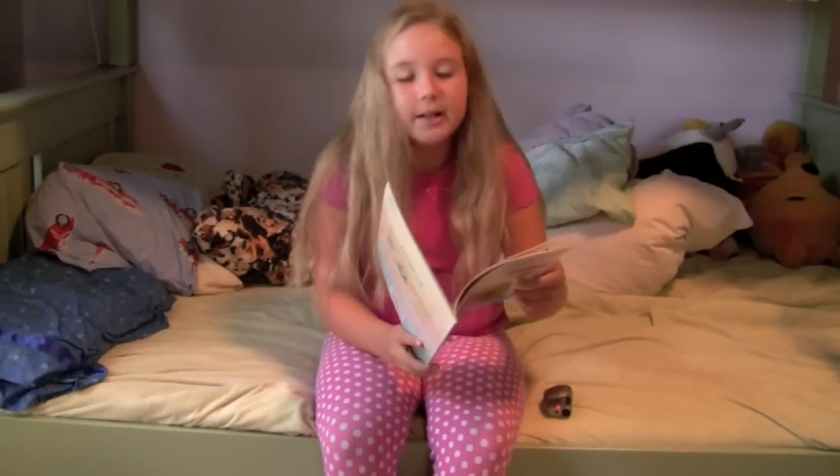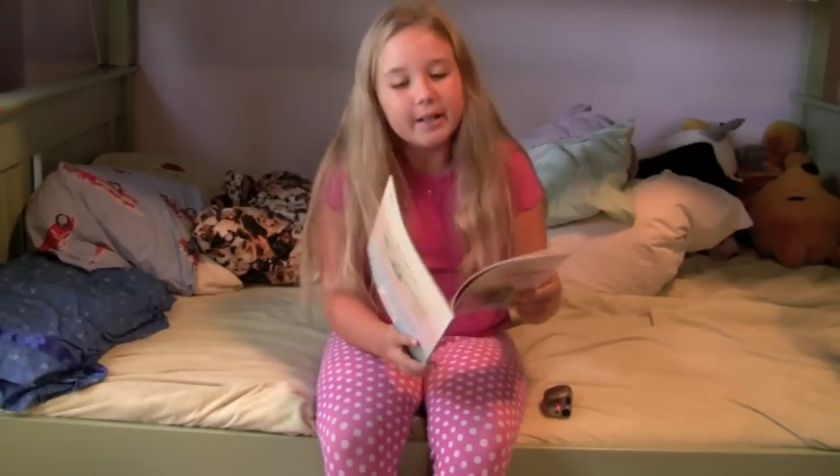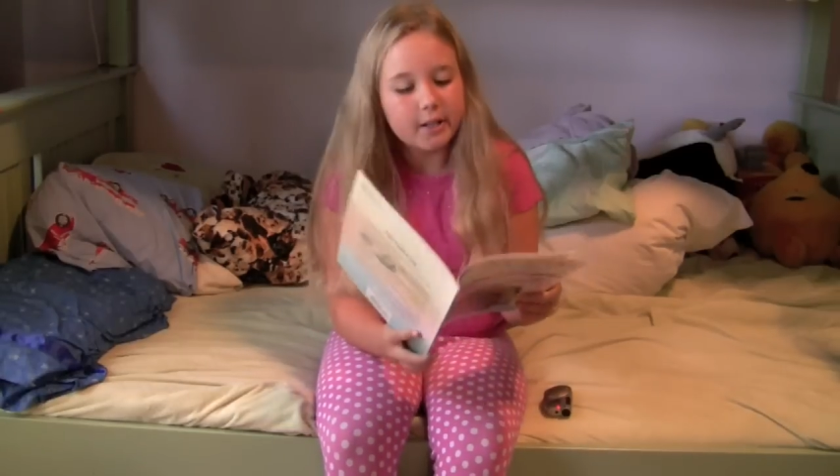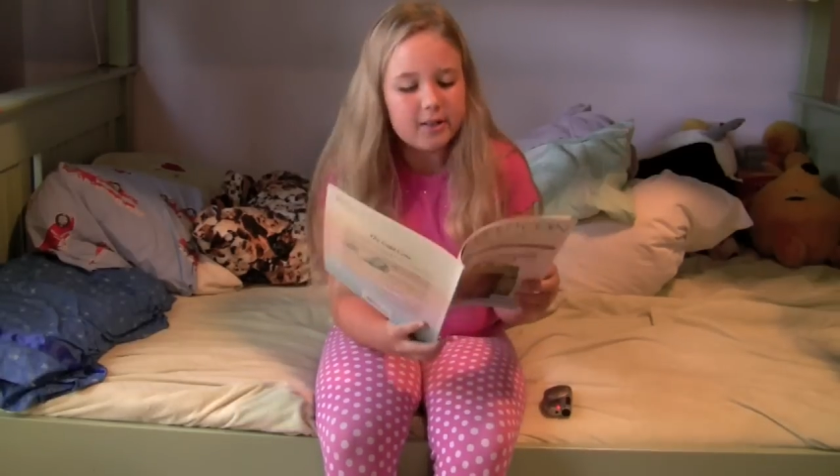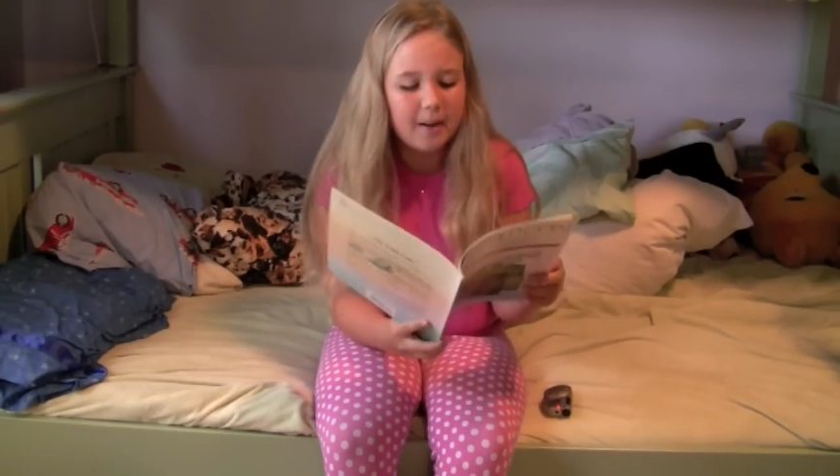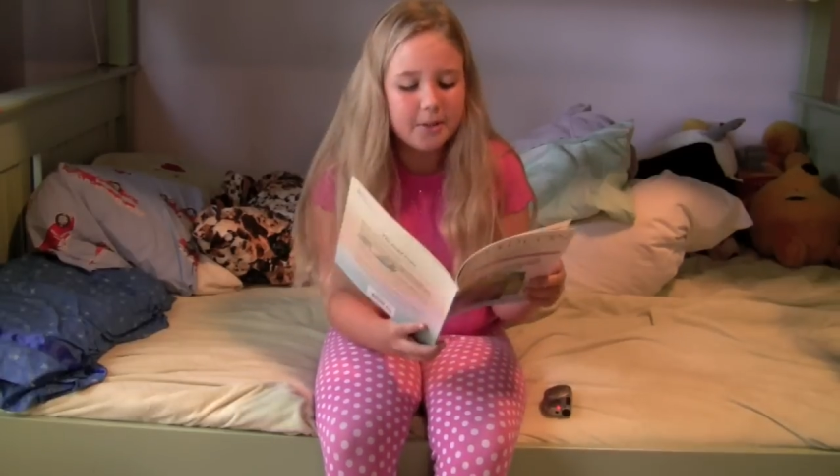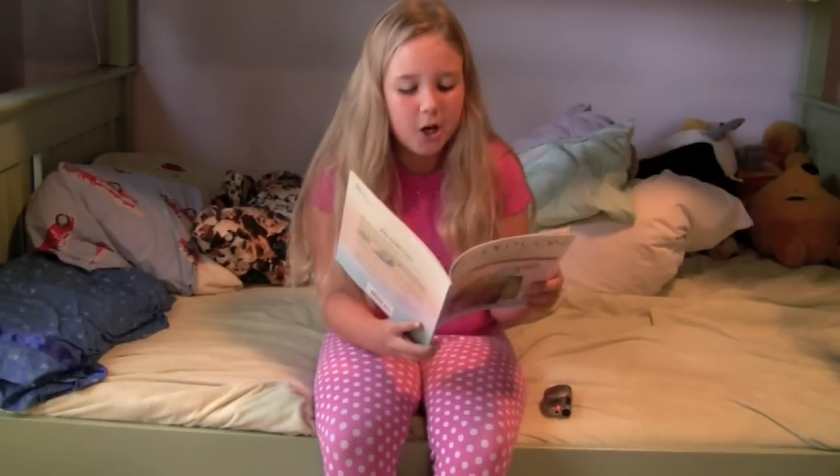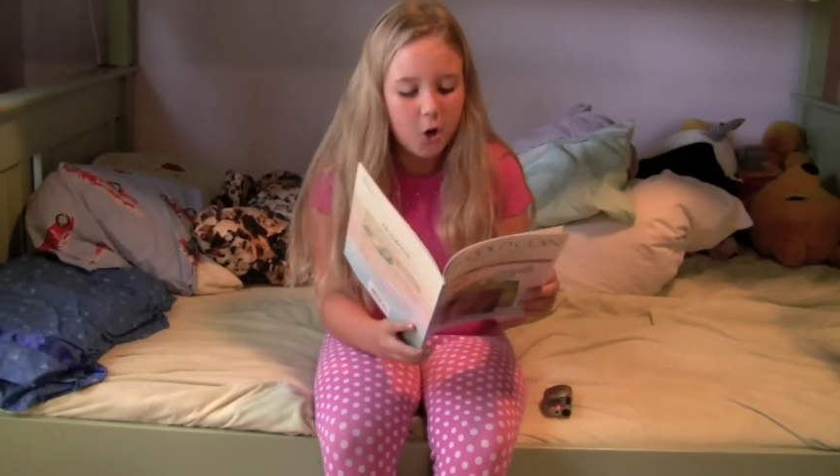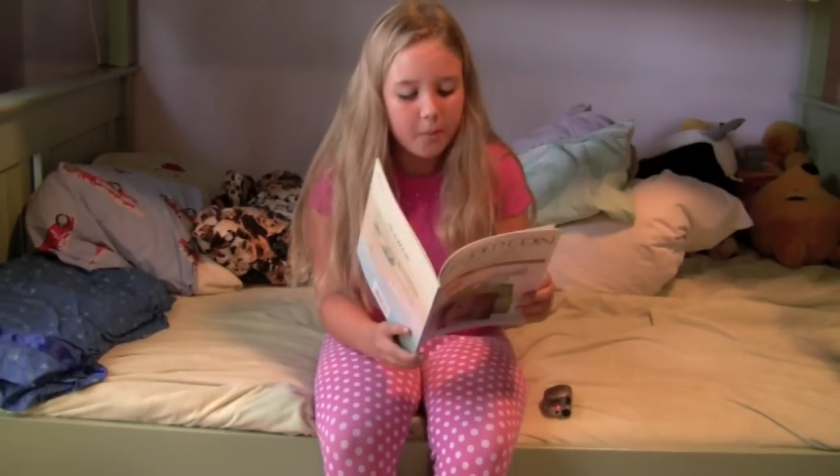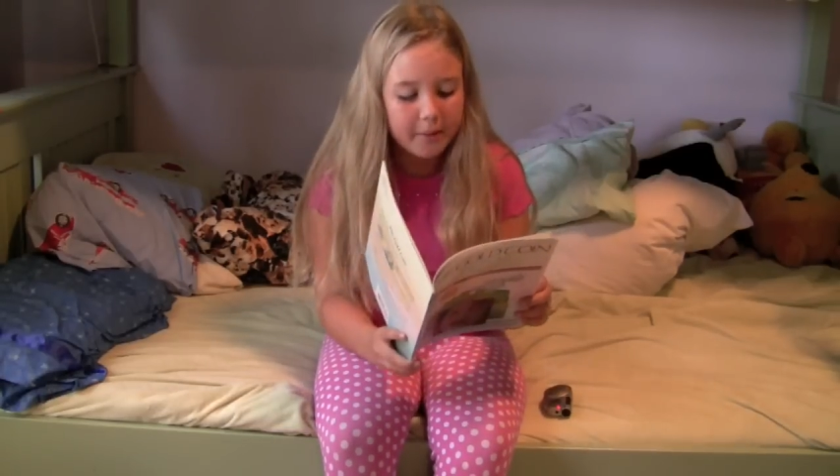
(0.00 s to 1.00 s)
He grabbed a
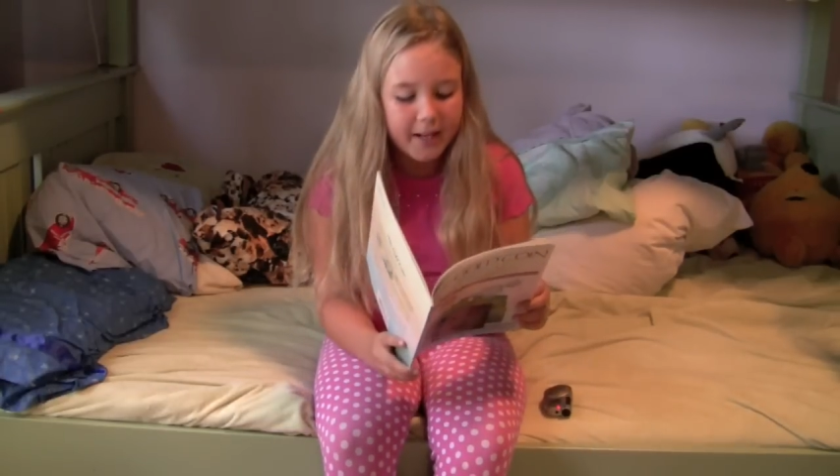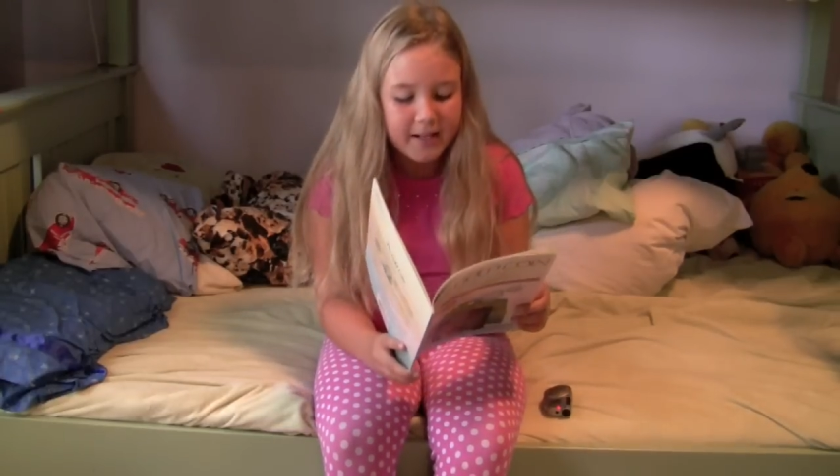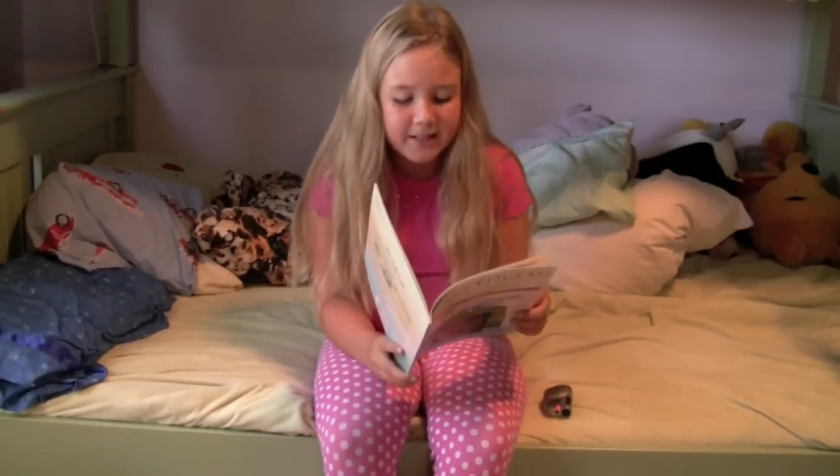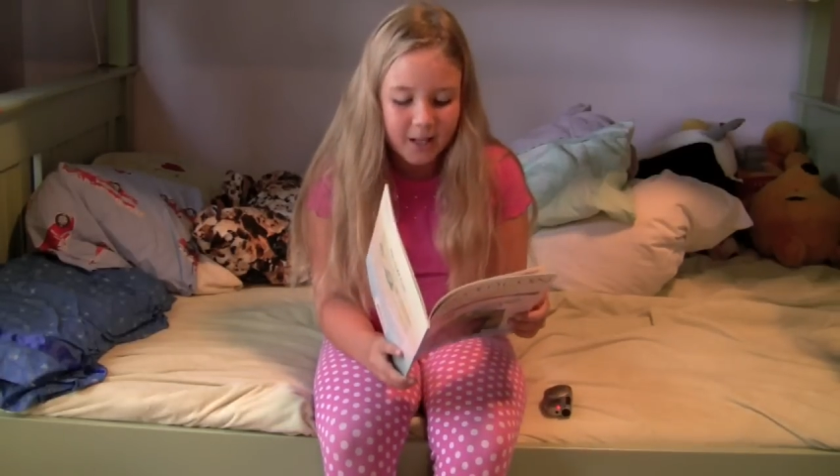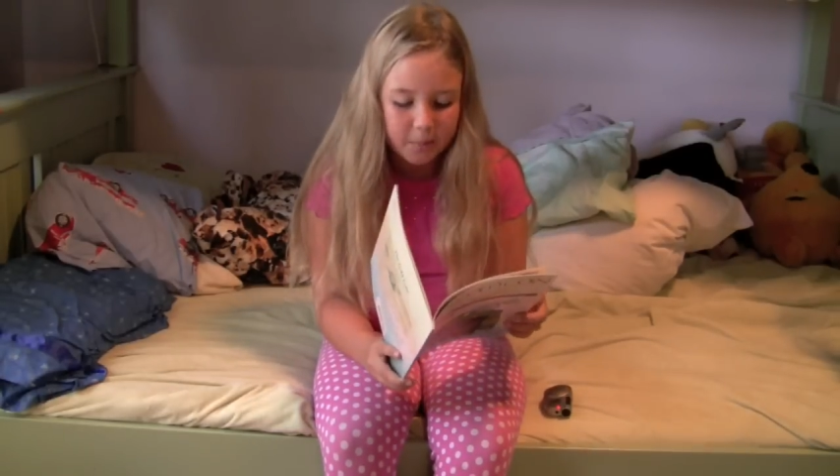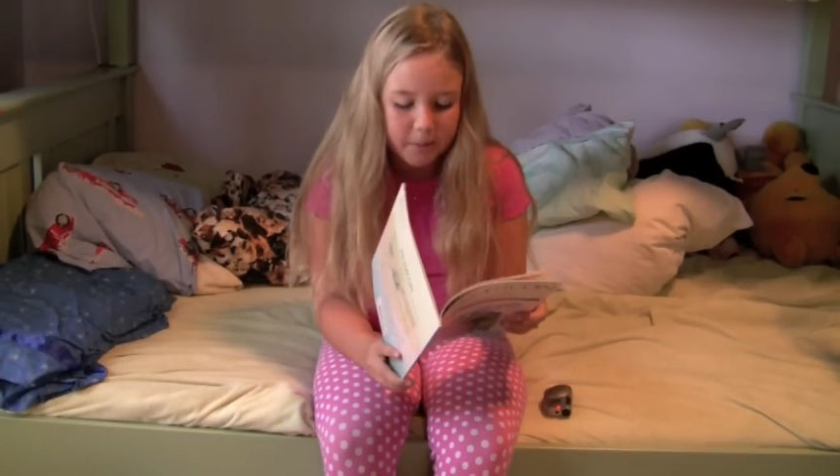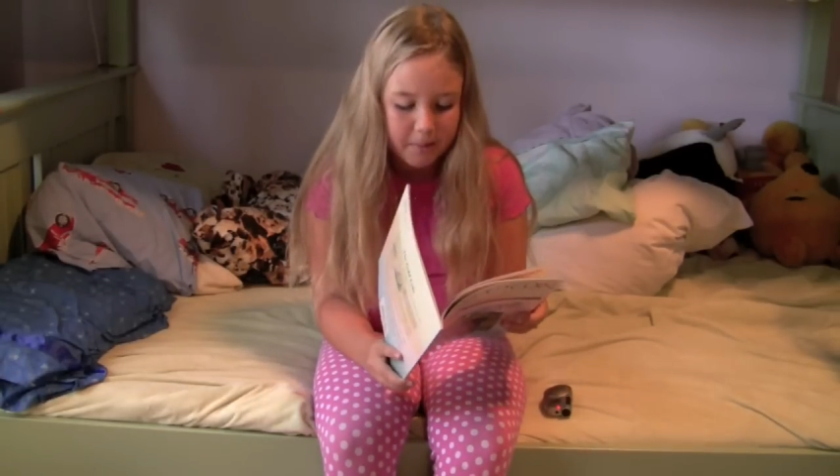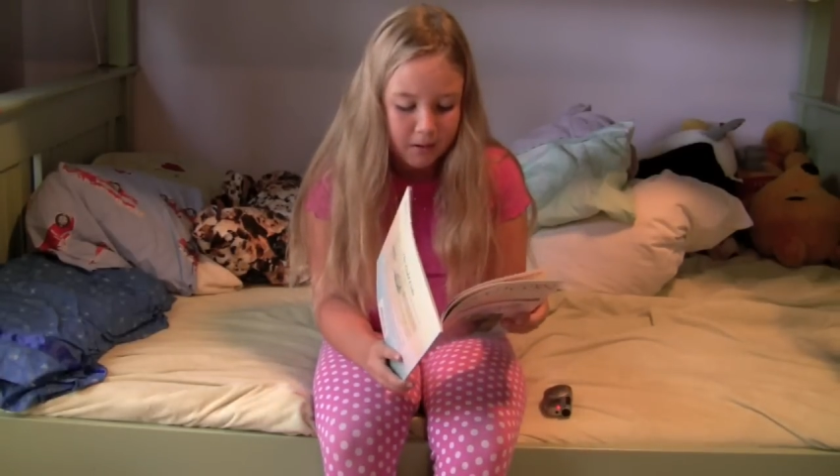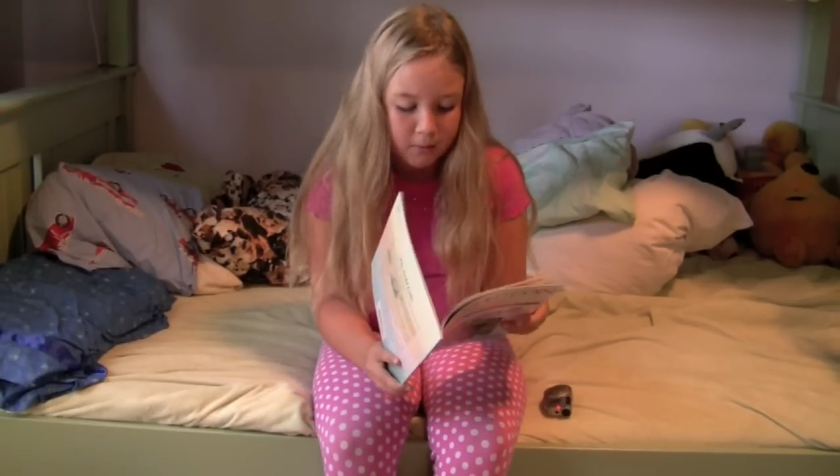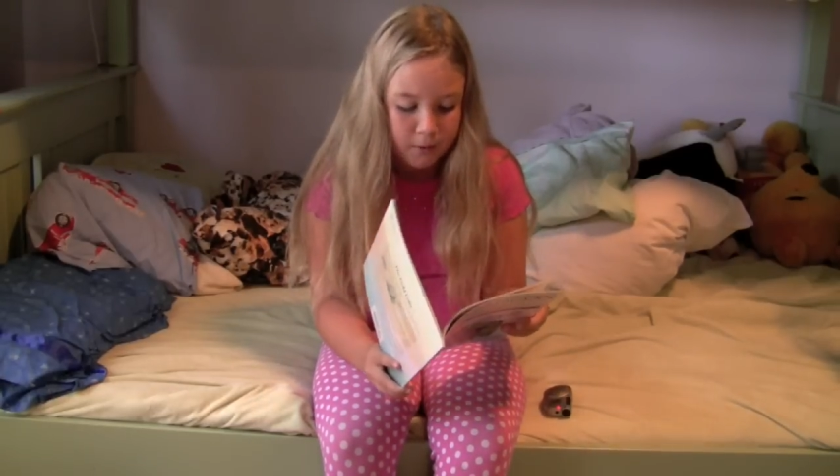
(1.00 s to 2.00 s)
hoe and began to help the
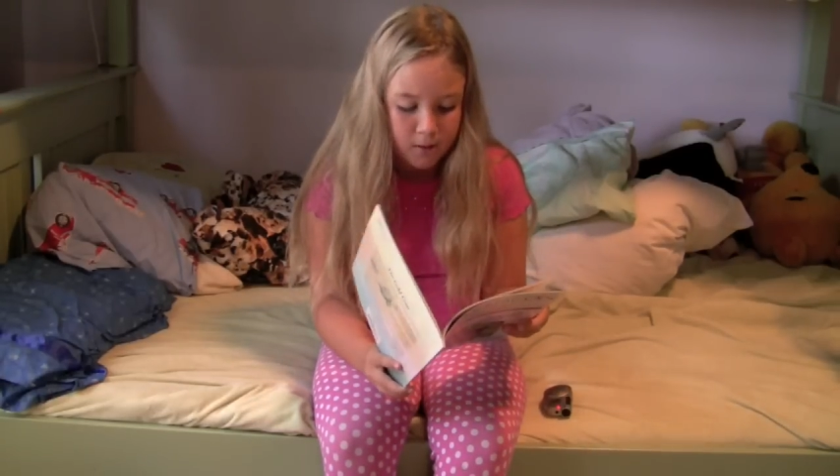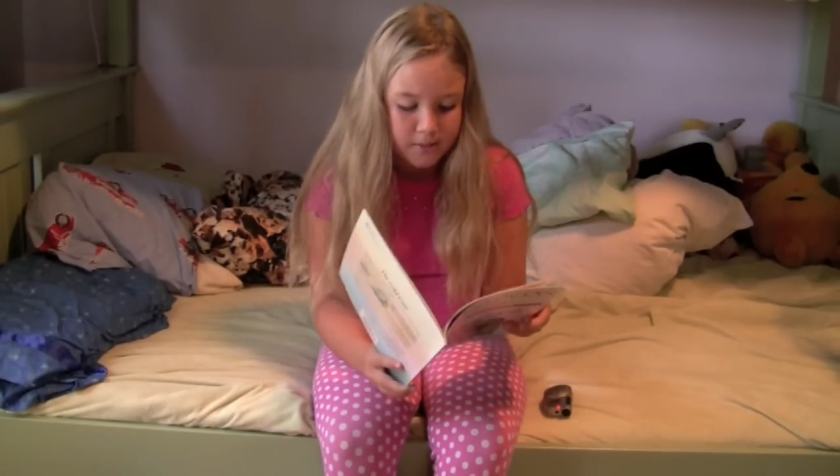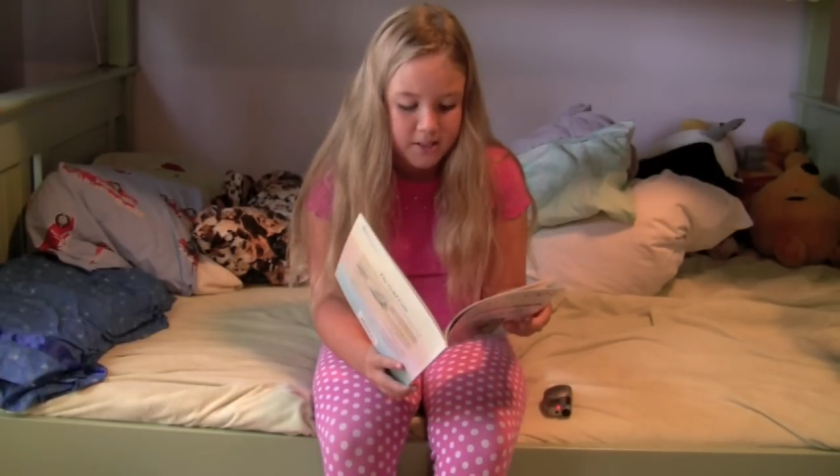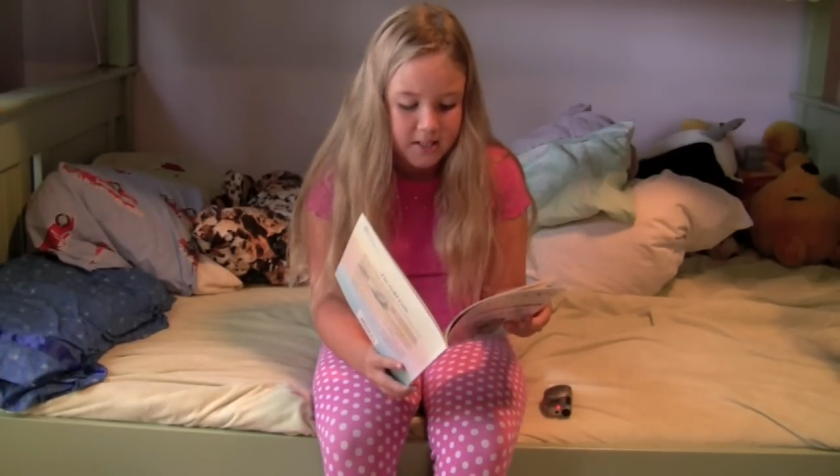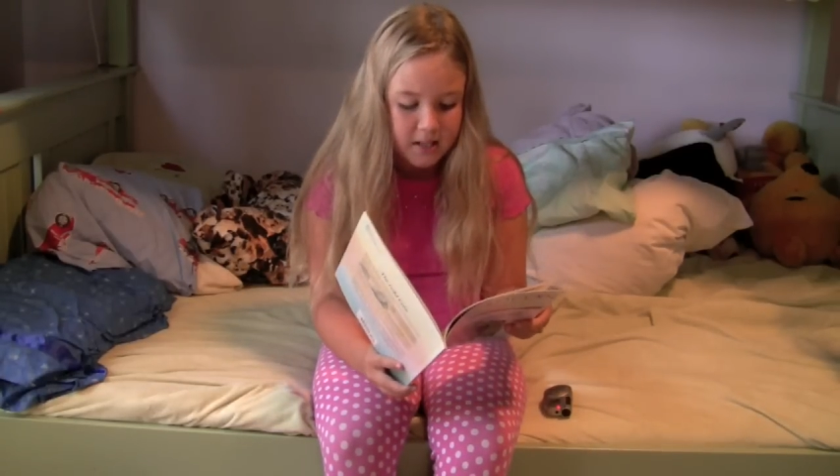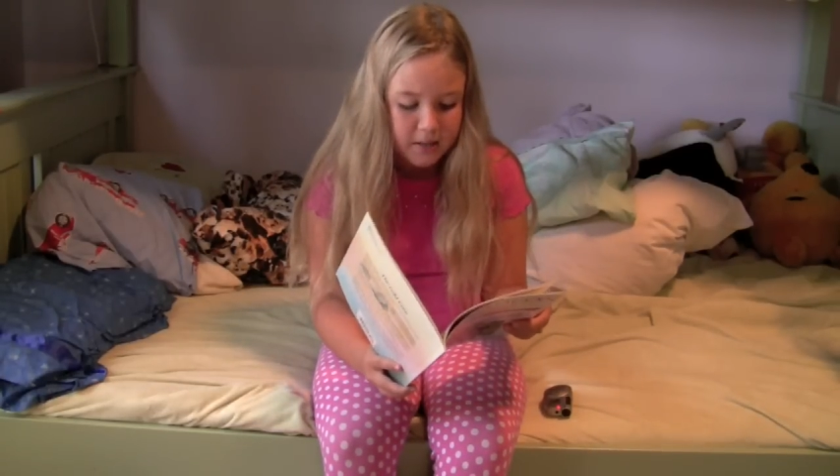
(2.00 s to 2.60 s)
pair of farmers.